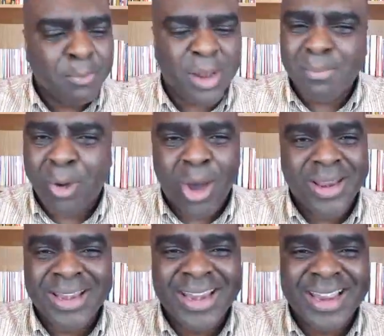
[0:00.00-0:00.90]
But more
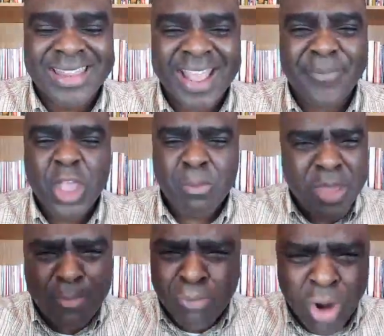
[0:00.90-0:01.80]
than anything,
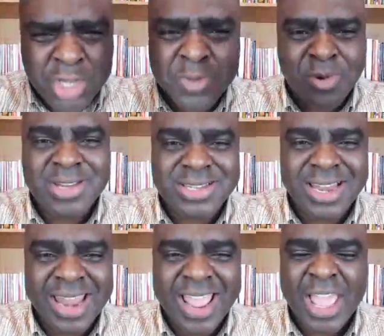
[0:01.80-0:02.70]
be prosperous
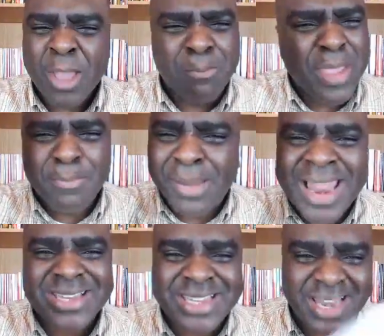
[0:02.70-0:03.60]
today. Be
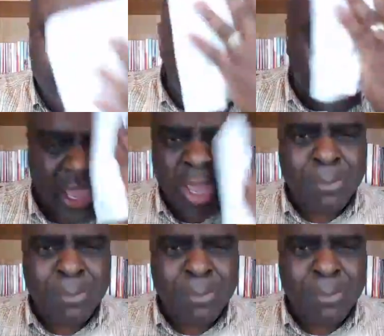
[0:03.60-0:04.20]
blessed today.